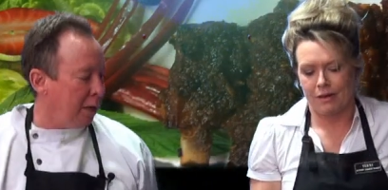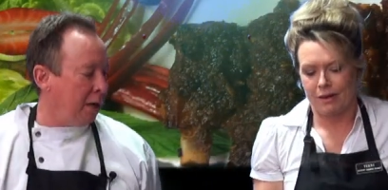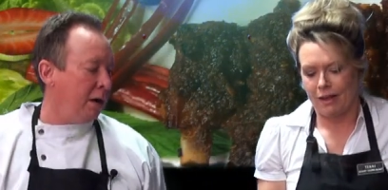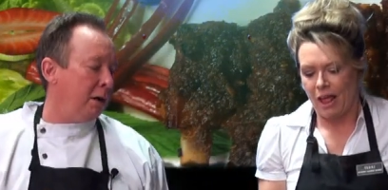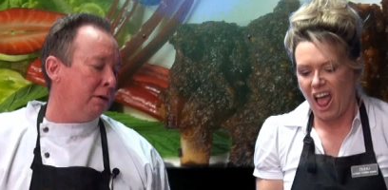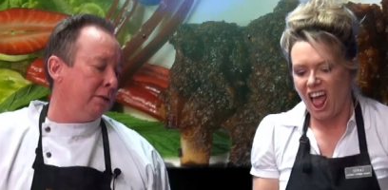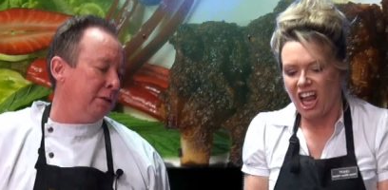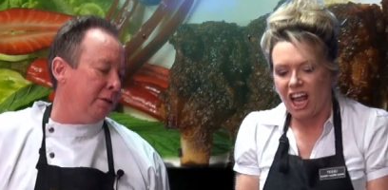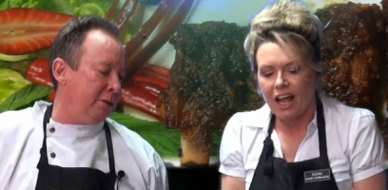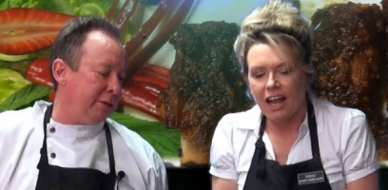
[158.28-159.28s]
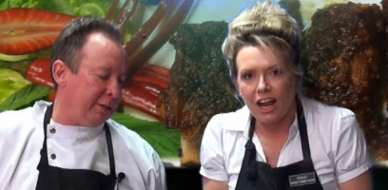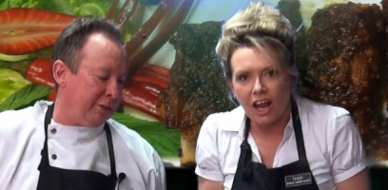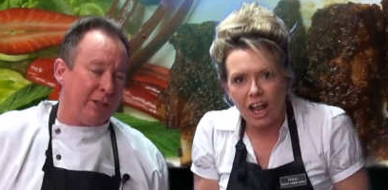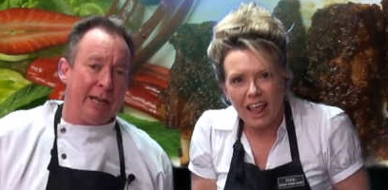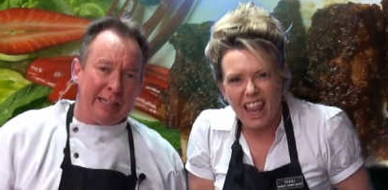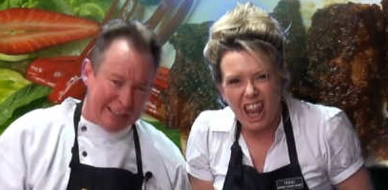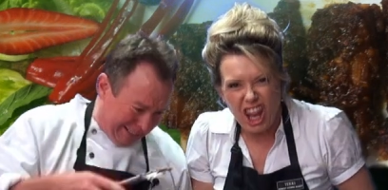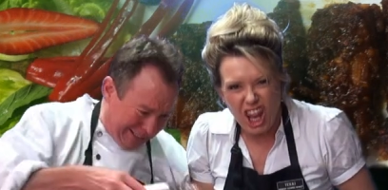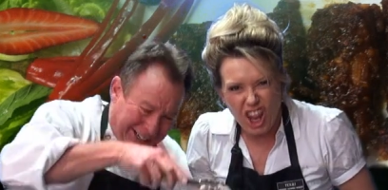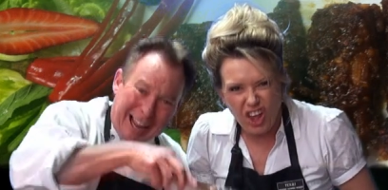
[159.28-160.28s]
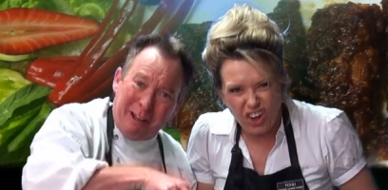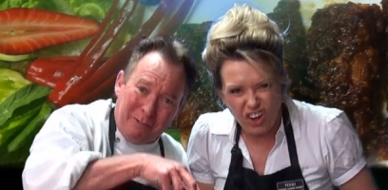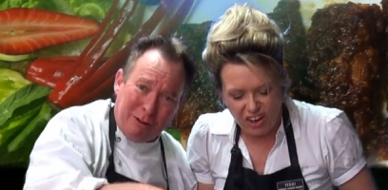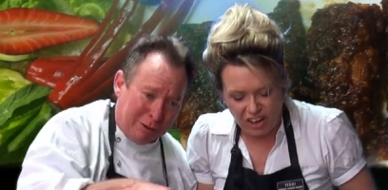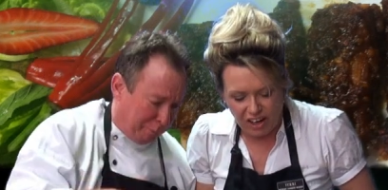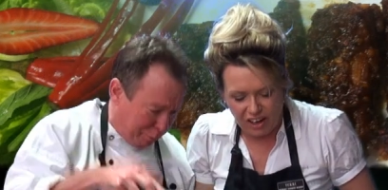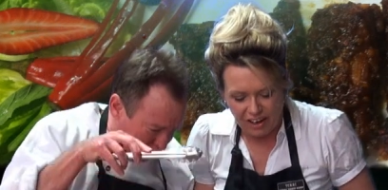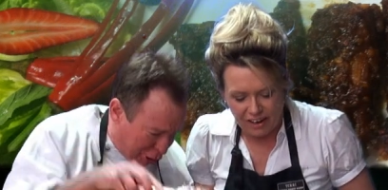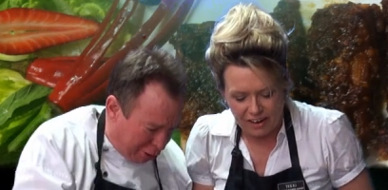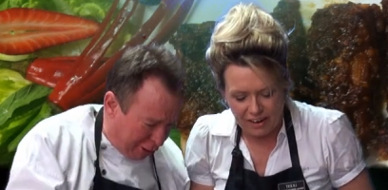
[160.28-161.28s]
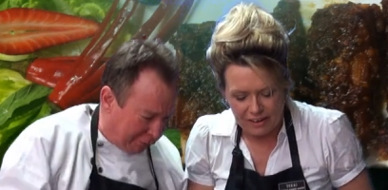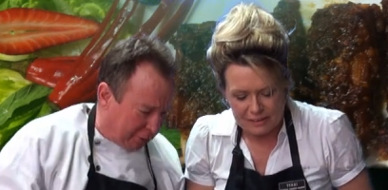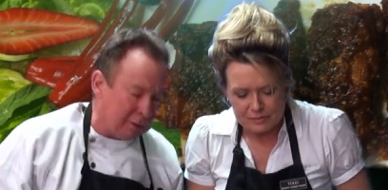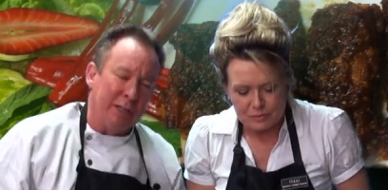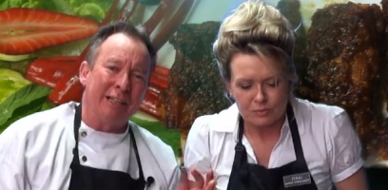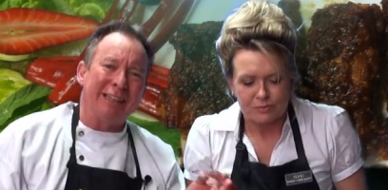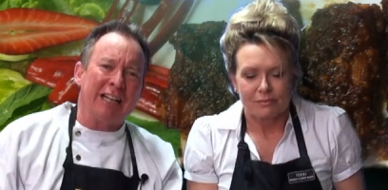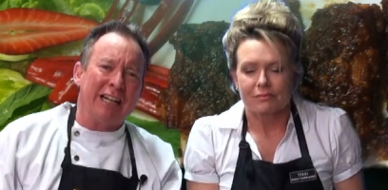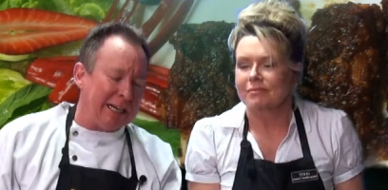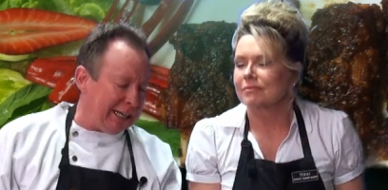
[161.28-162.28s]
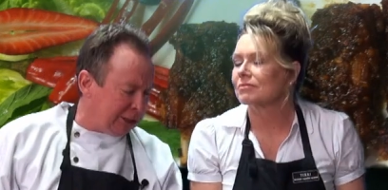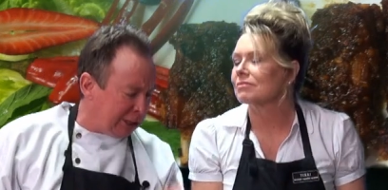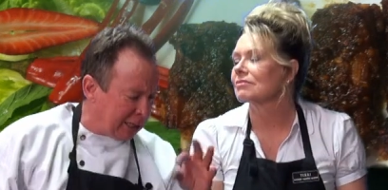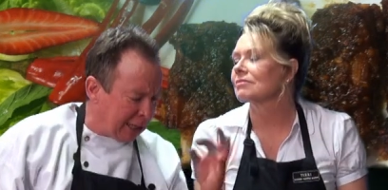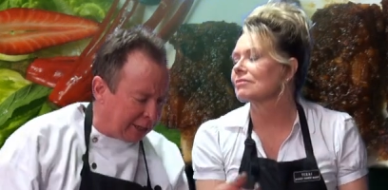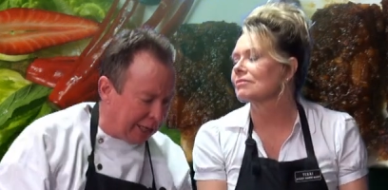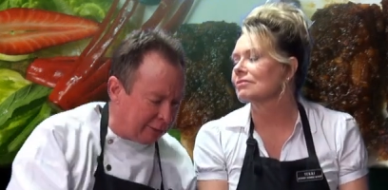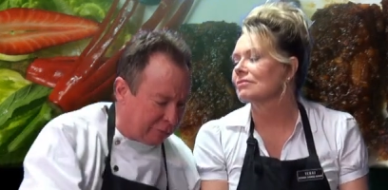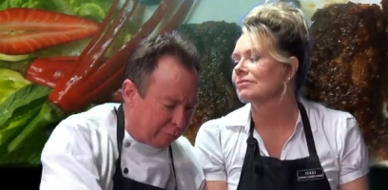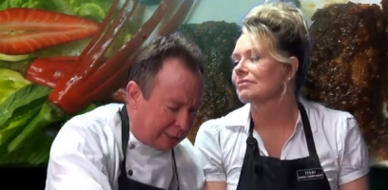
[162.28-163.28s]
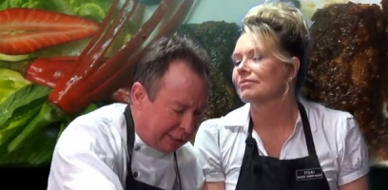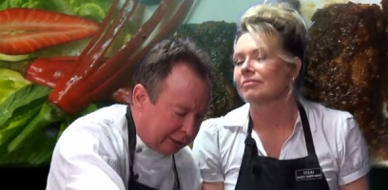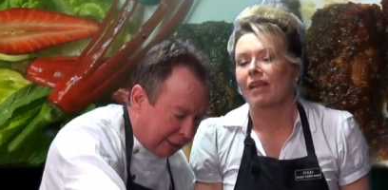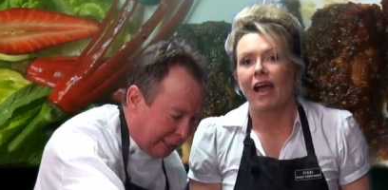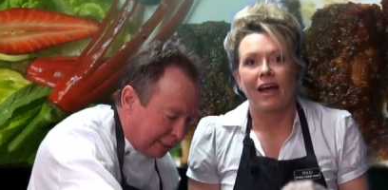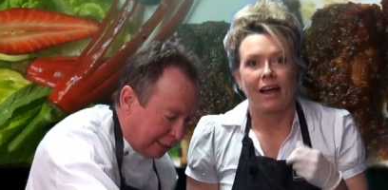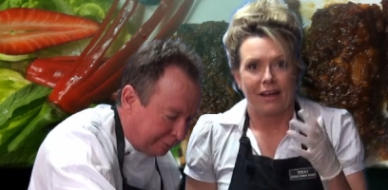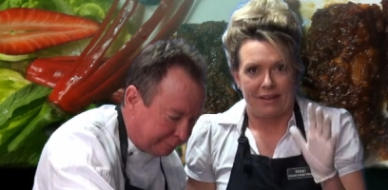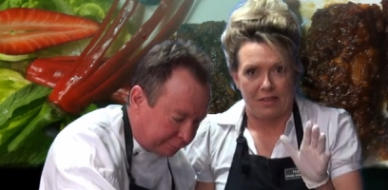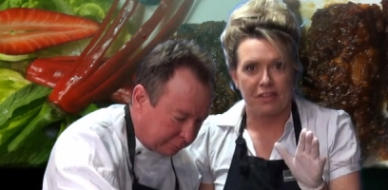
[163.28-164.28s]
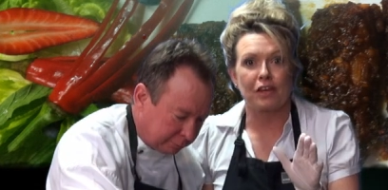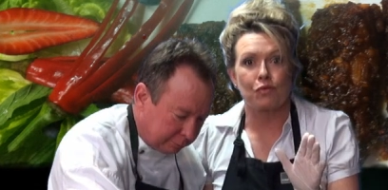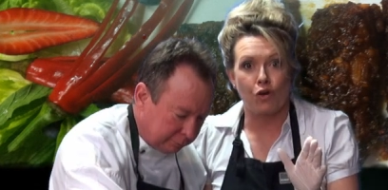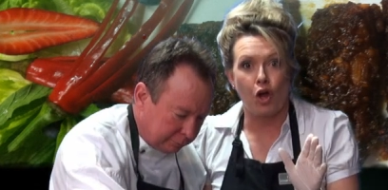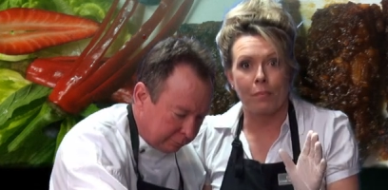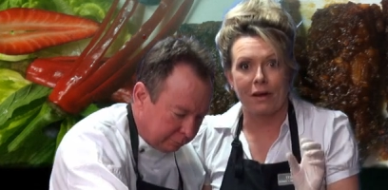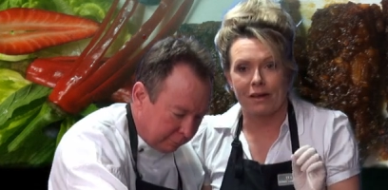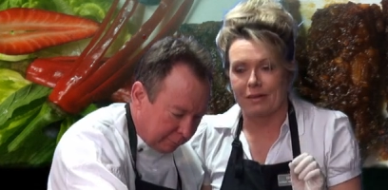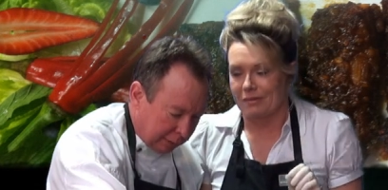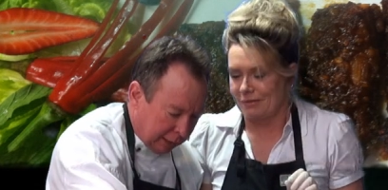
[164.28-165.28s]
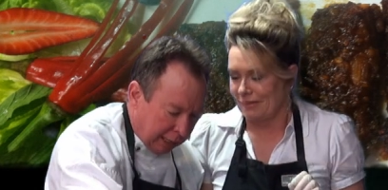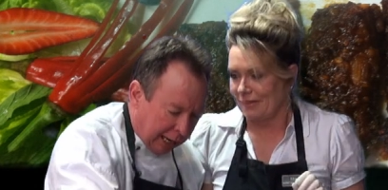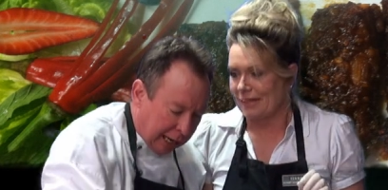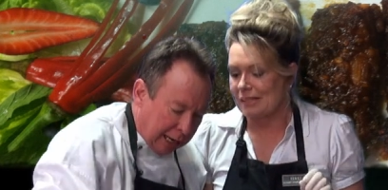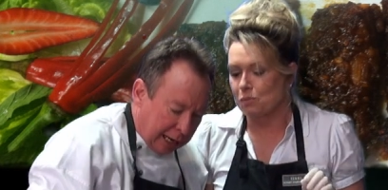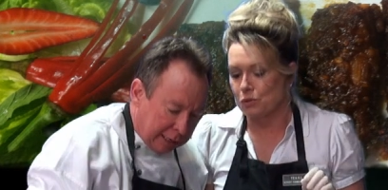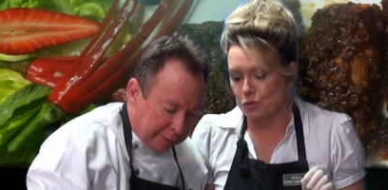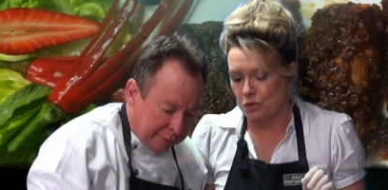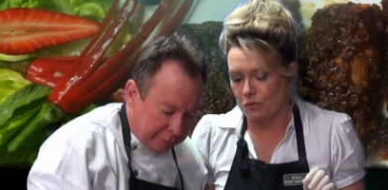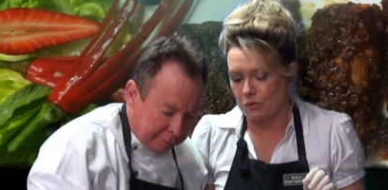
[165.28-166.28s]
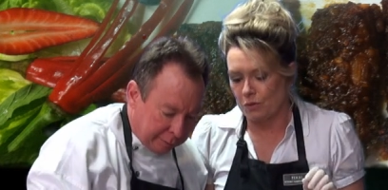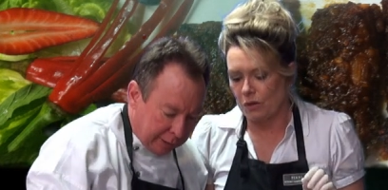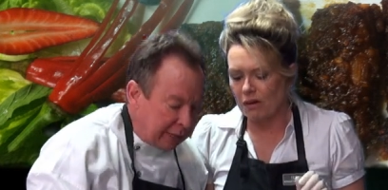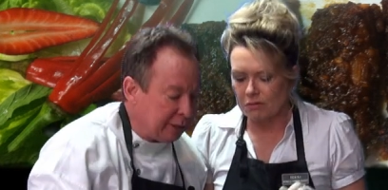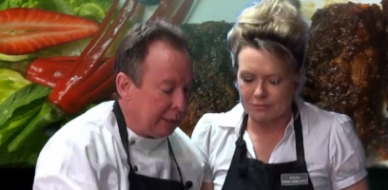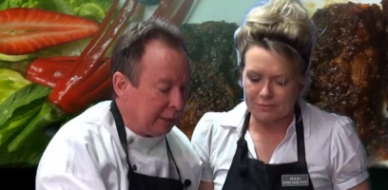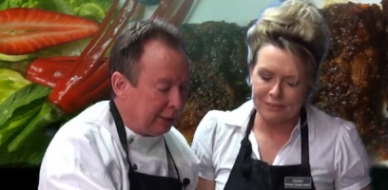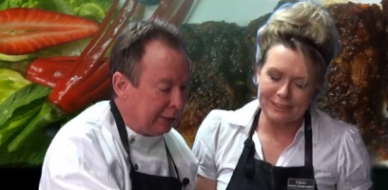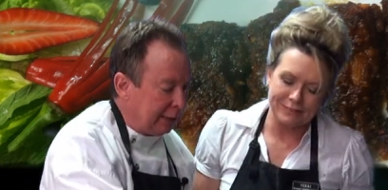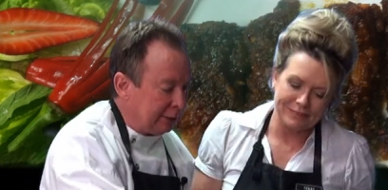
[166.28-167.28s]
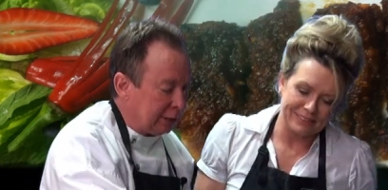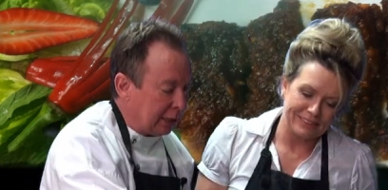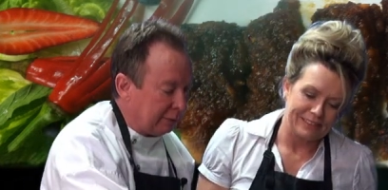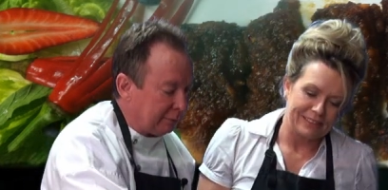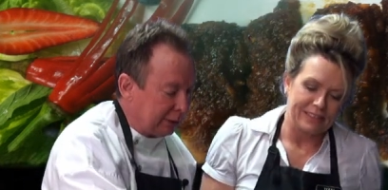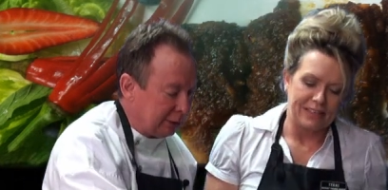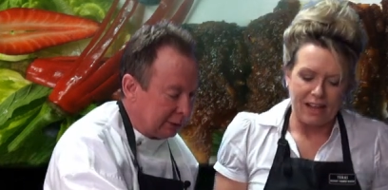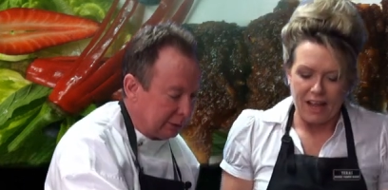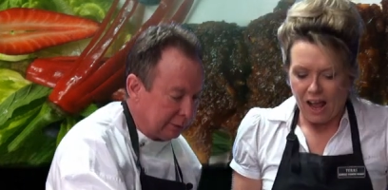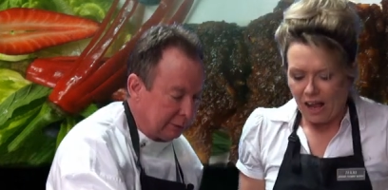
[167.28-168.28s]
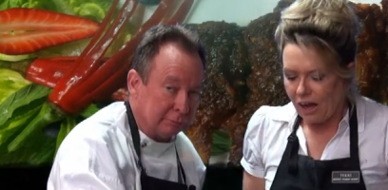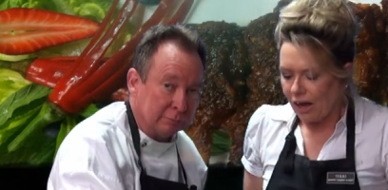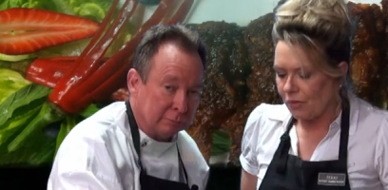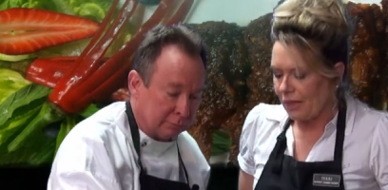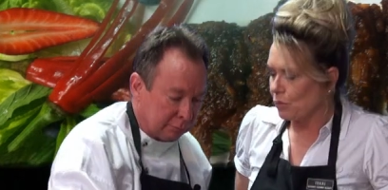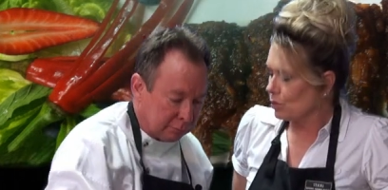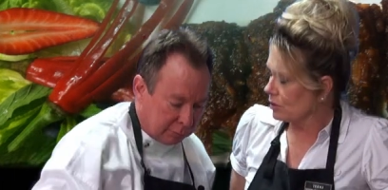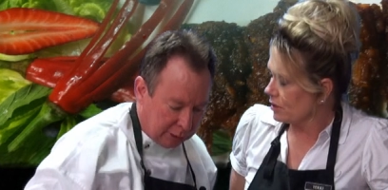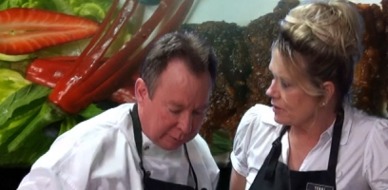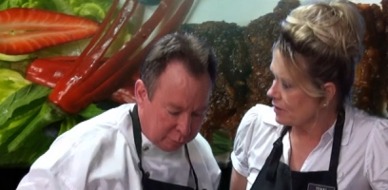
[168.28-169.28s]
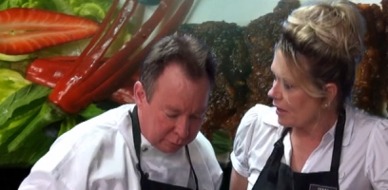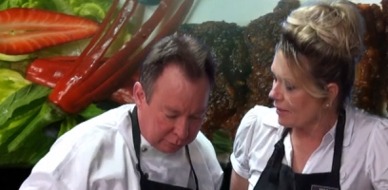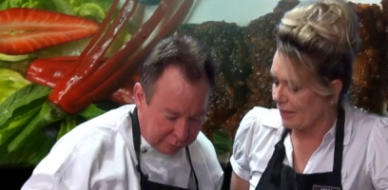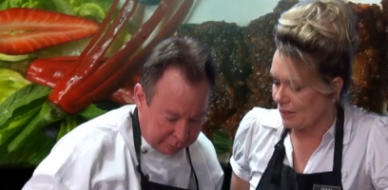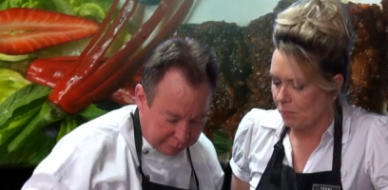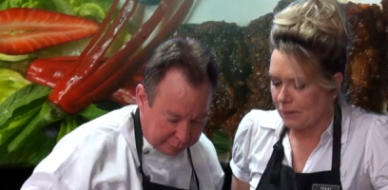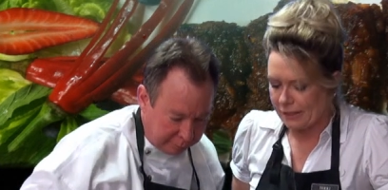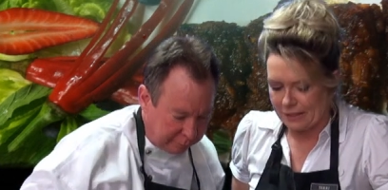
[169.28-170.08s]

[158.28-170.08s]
Speaker 1: Oh, look at that. Look. Have a look. Beautiful. The glisten, mm. they look really tender.
Speaker 2: The aroma is beautiful.
Speaker 1: And the, the kids would love this.
Speaker 2: Oh, they would. They would. I think the big